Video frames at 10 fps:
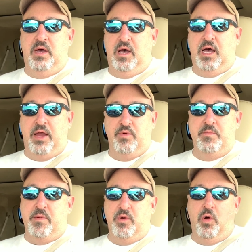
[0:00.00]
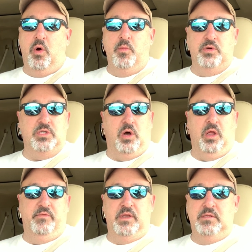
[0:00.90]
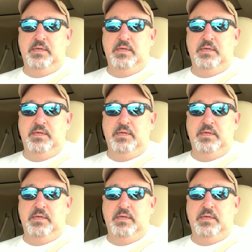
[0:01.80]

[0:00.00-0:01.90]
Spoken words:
I remember almost all of it.